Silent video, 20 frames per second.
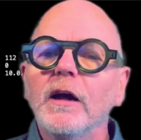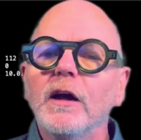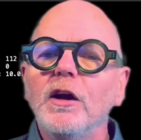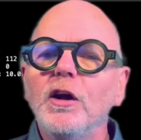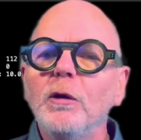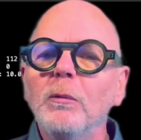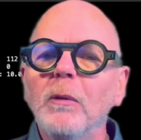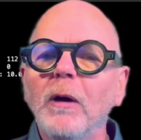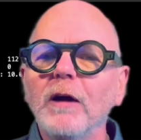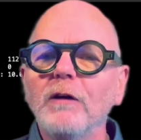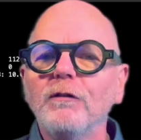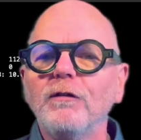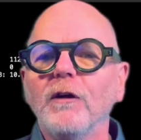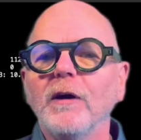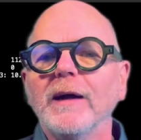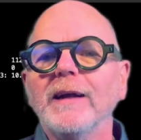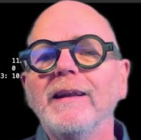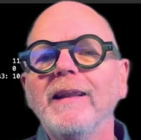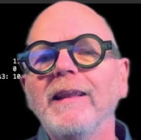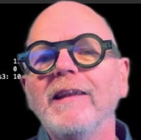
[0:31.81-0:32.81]
you might
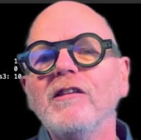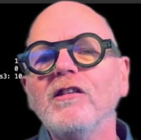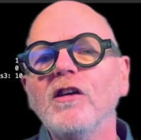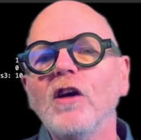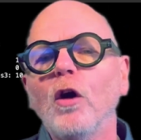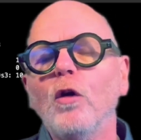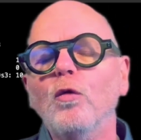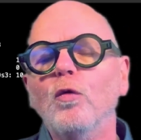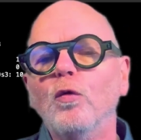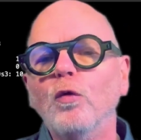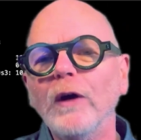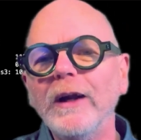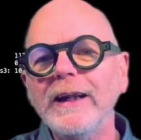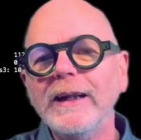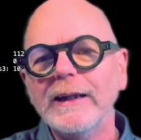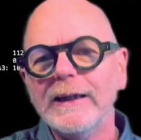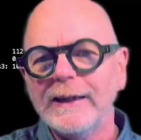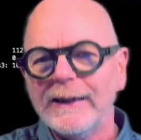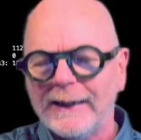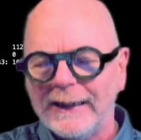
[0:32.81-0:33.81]
find that there's no
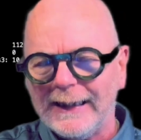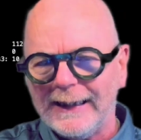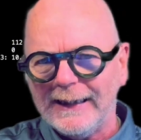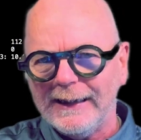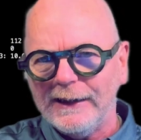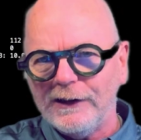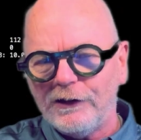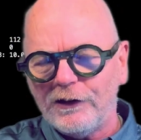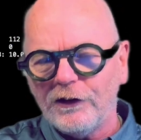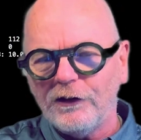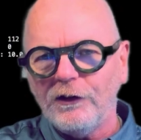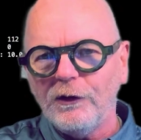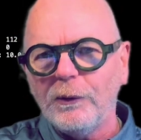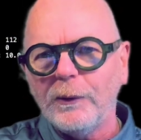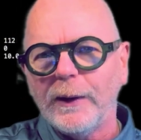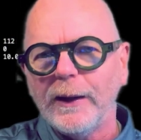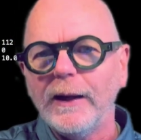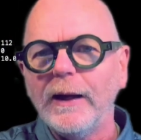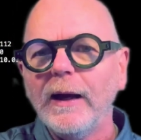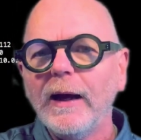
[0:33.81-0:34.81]
real need to do
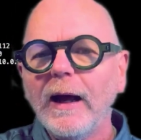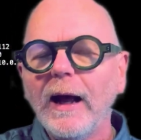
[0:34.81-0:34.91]
it.